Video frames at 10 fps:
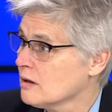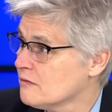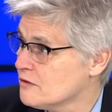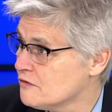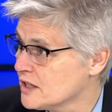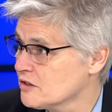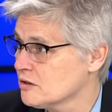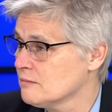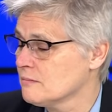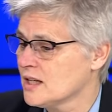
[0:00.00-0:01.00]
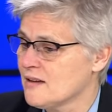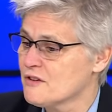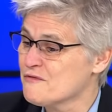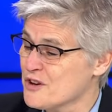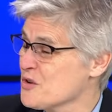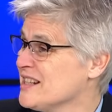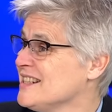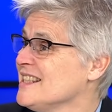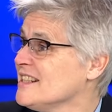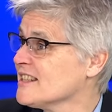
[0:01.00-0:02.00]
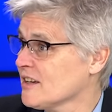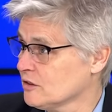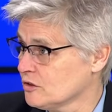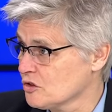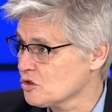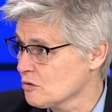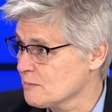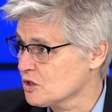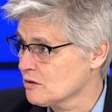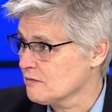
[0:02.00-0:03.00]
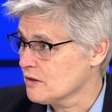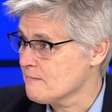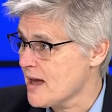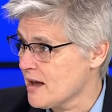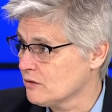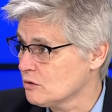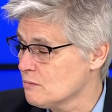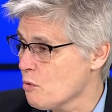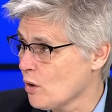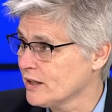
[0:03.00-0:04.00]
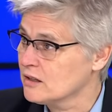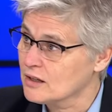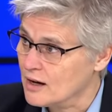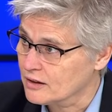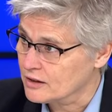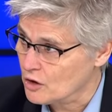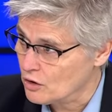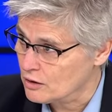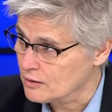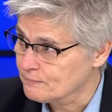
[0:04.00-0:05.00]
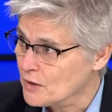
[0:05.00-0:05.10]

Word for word: of the victim gave a very detailed description of the man who pointed a gun at her.